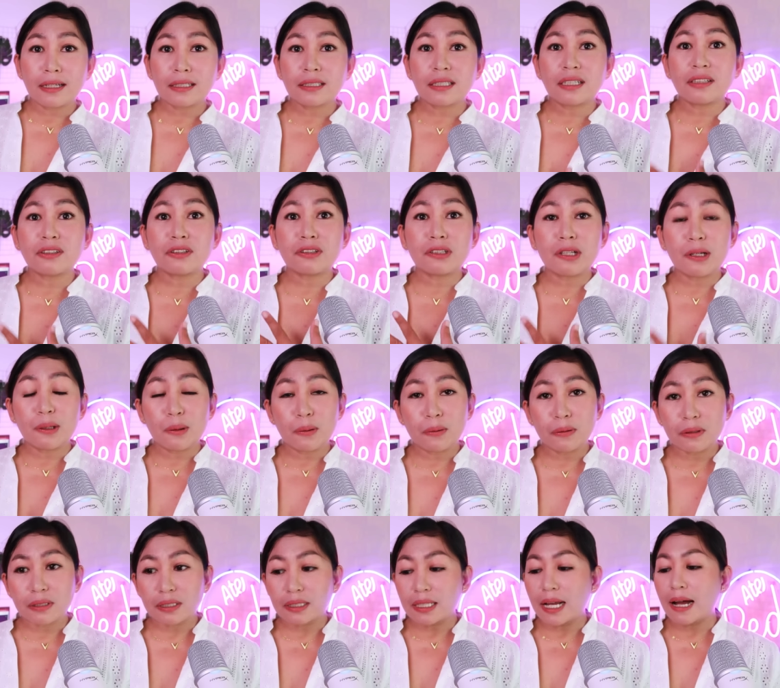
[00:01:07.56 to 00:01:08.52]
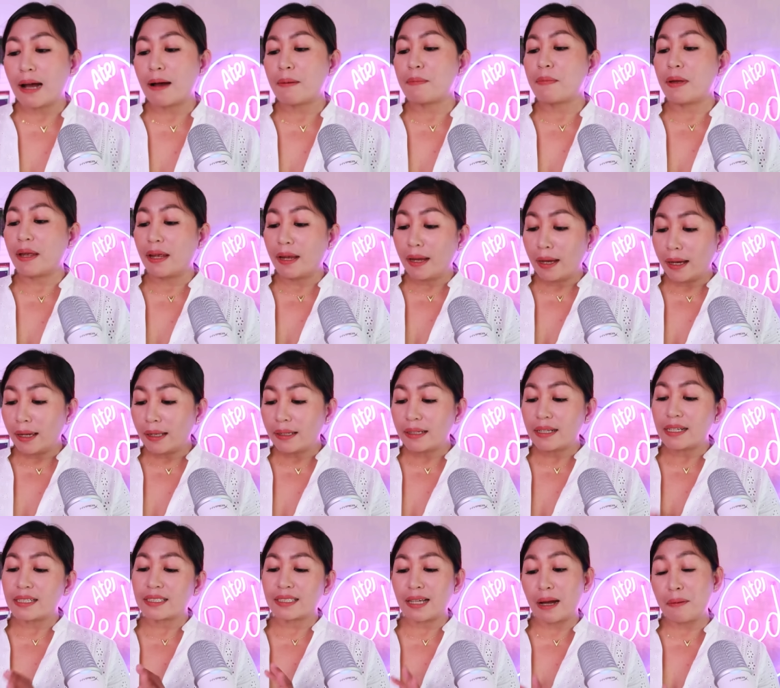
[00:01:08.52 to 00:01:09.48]
It's under the loans tab.
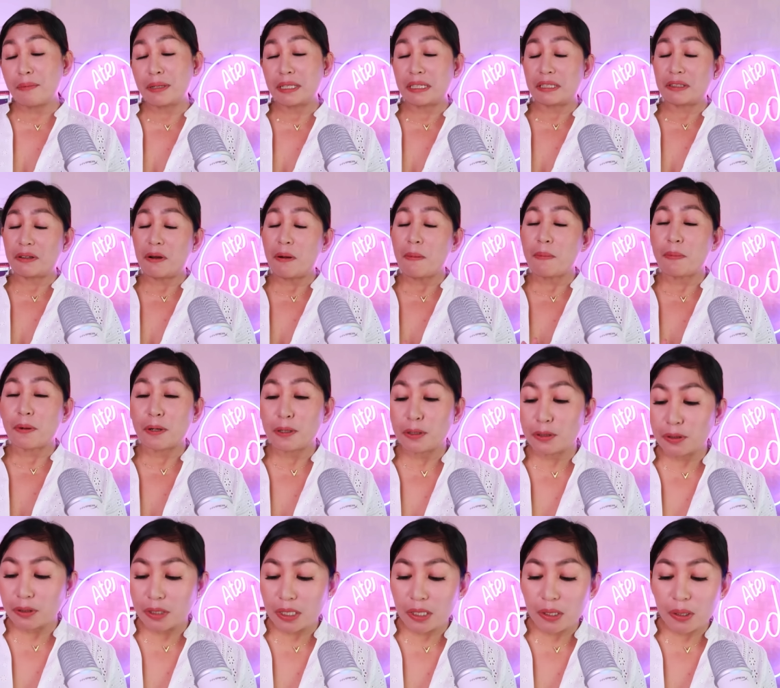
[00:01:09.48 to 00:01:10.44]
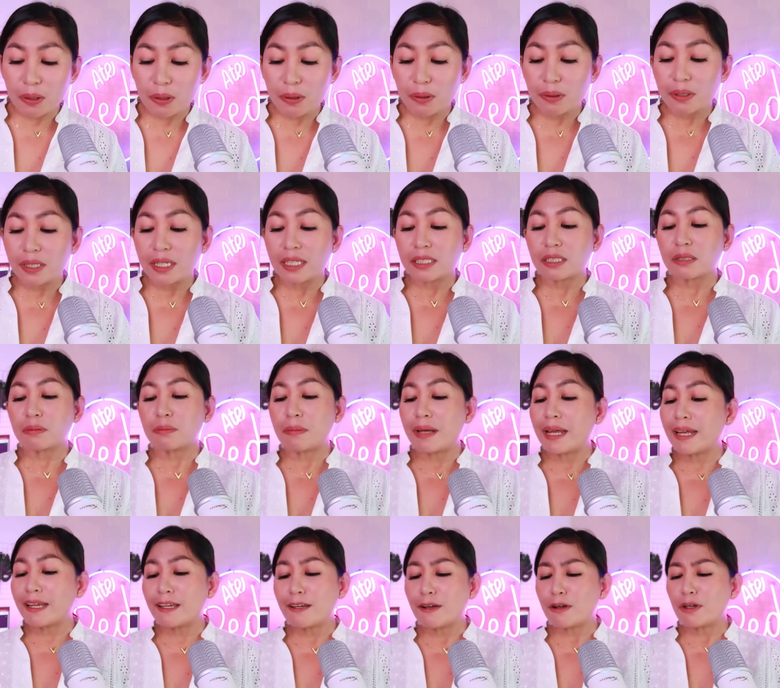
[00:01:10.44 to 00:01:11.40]
And, sabi dito, personal loan, let's
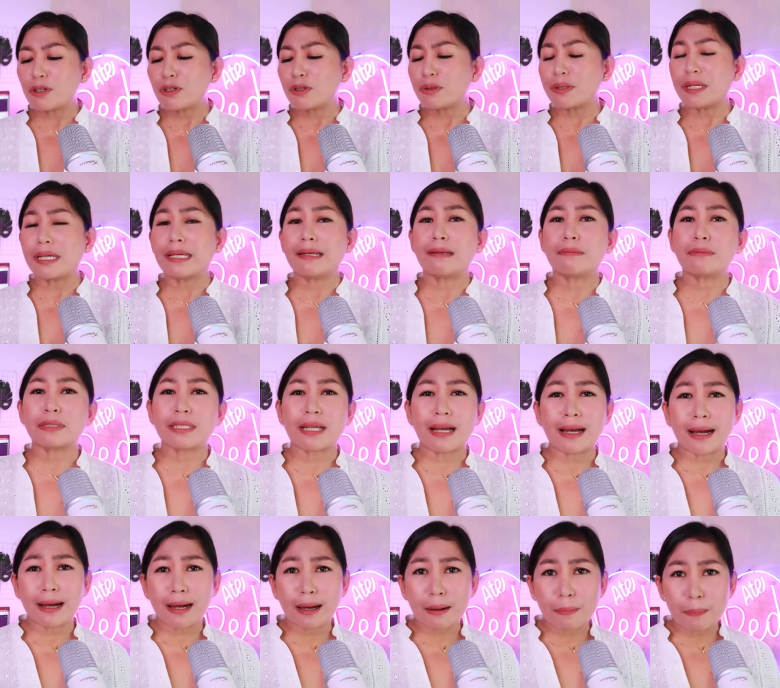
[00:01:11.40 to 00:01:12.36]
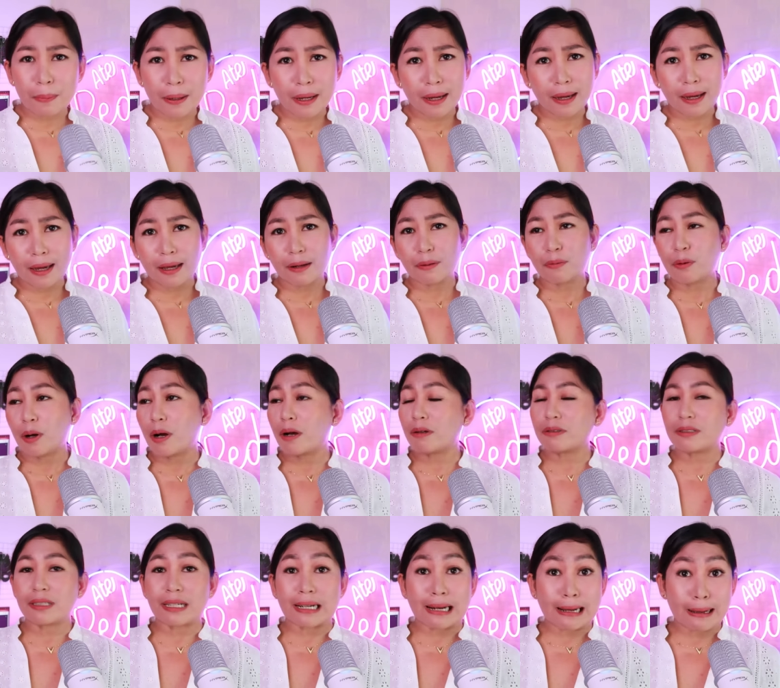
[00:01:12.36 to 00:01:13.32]
make your dreams happen.
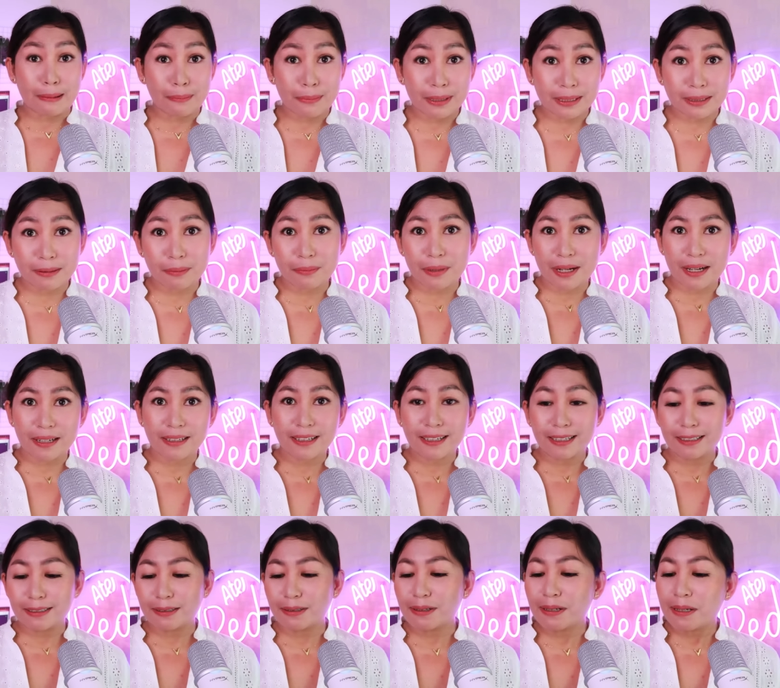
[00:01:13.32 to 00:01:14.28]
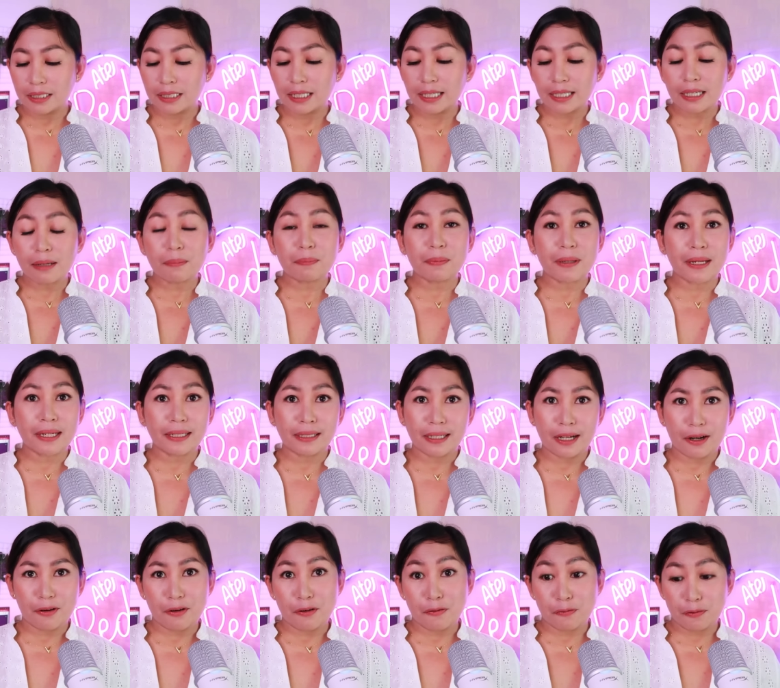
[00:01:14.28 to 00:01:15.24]
Wow, drama si Maya, no? Click apply
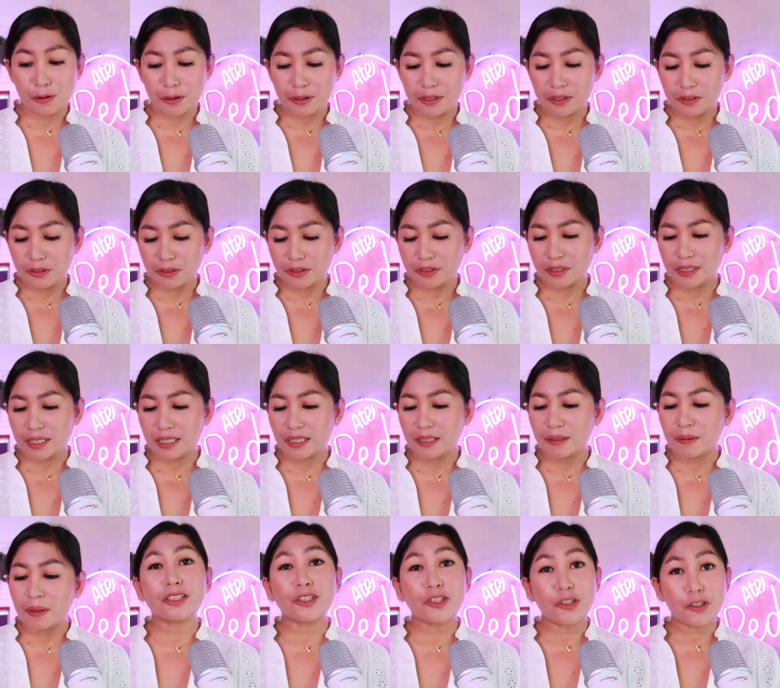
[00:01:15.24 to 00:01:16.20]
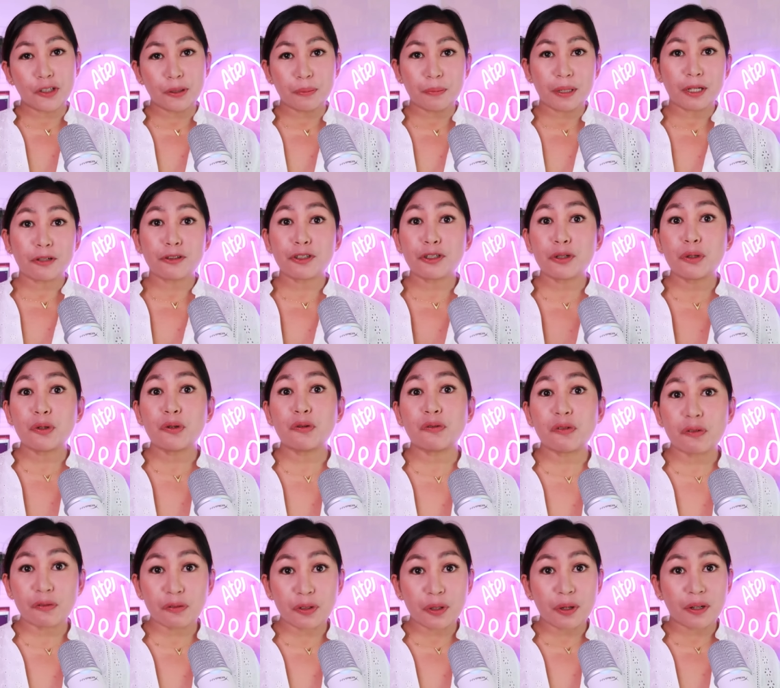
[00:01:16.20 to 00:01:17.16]
now if you're interested. Yun, meron siyang
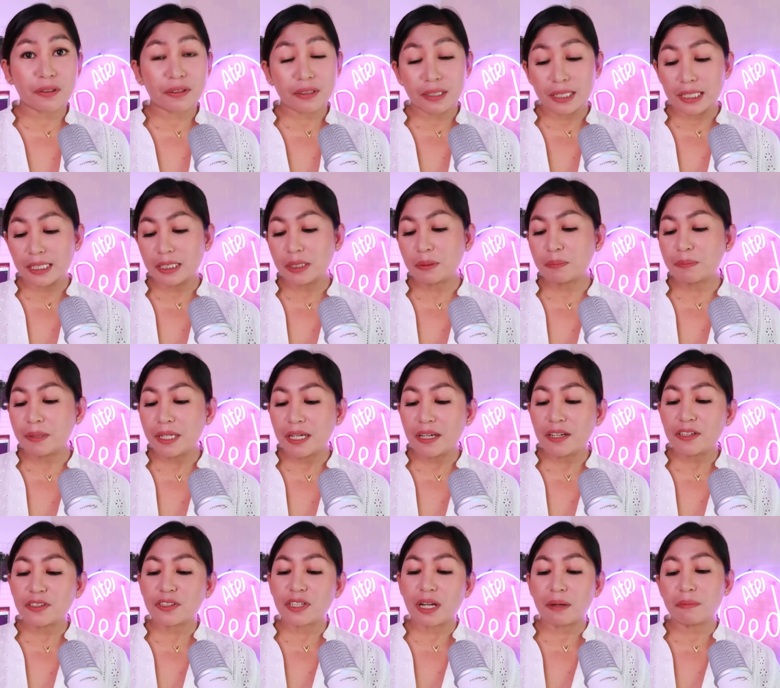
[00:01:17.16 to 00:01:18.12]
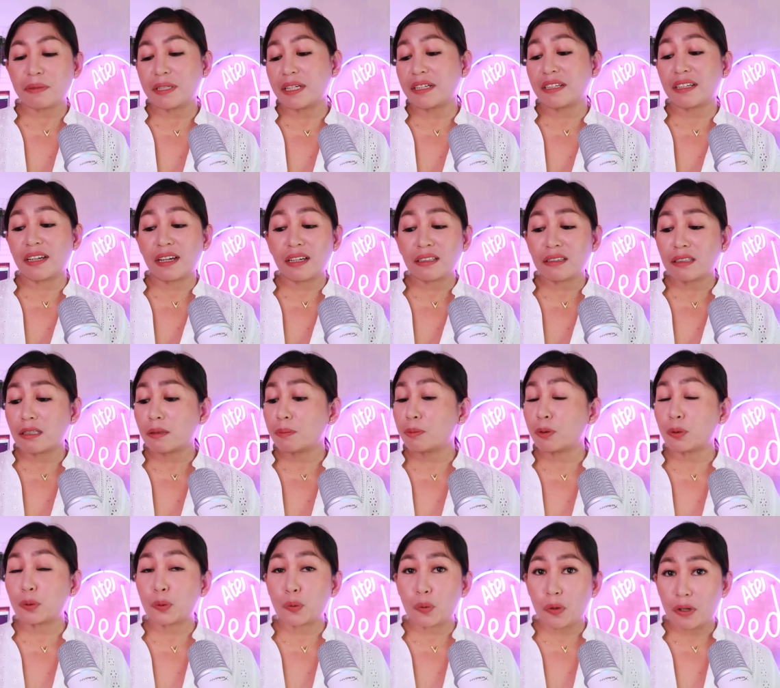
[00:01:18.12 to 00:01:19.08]
overview on the next page. Sabi niya, get up
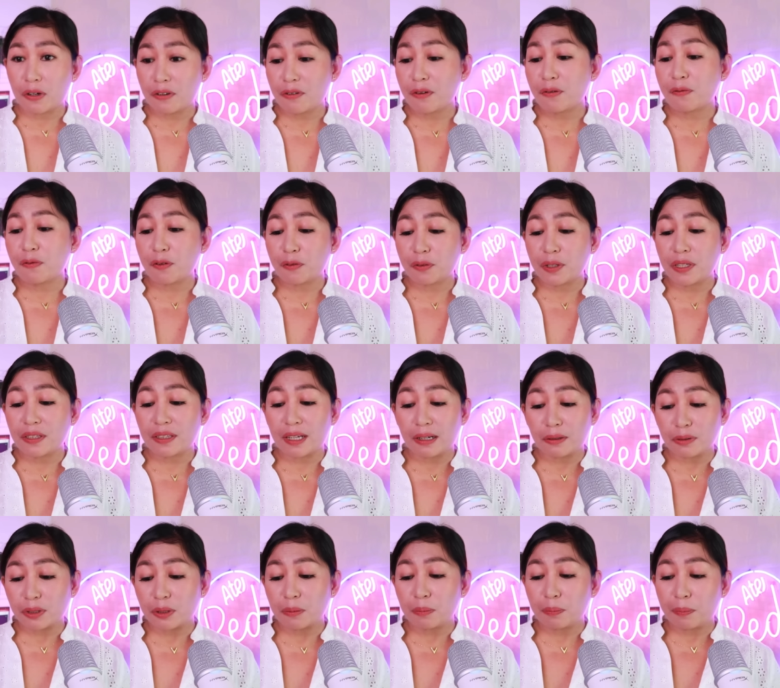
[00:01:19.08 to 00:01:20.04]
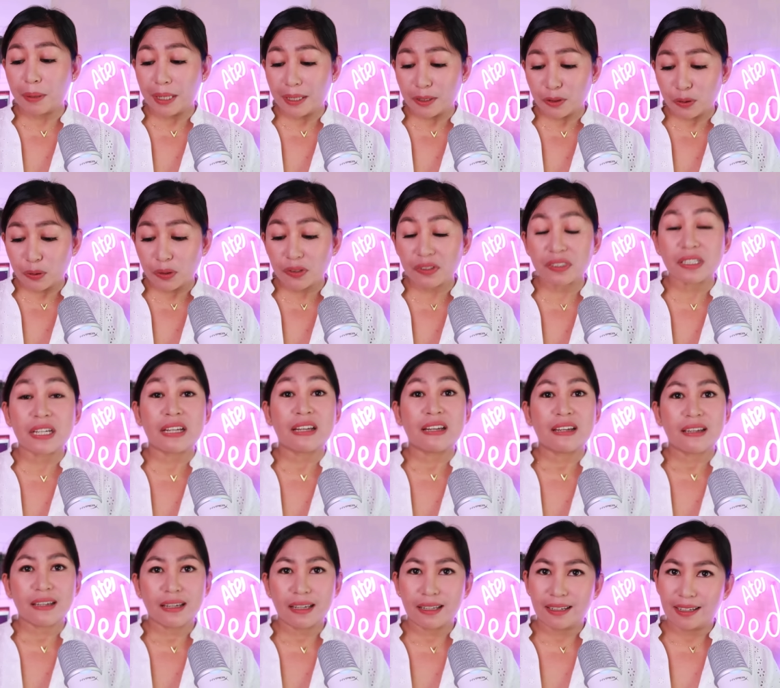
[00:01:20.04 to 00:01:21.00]
to 250,000 pesos
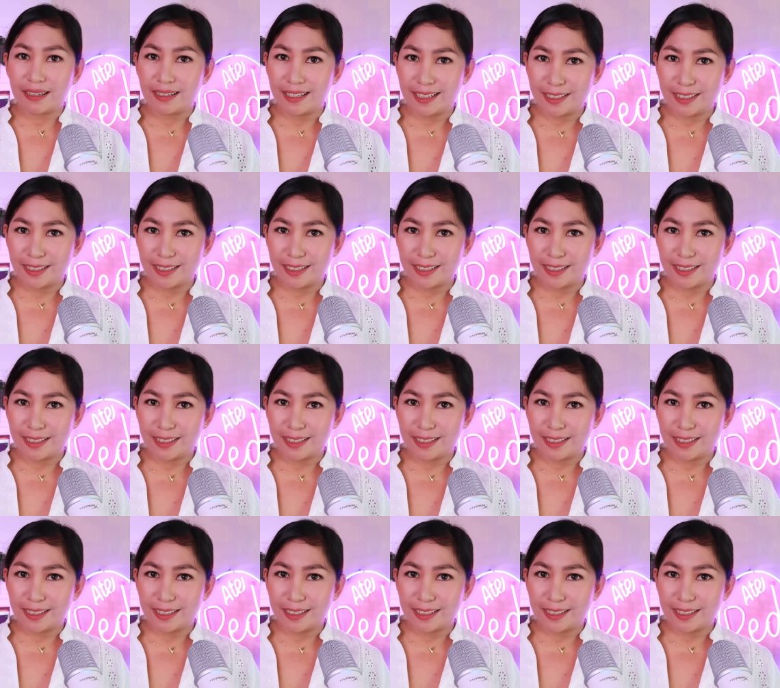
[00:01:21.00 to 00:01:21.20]
in an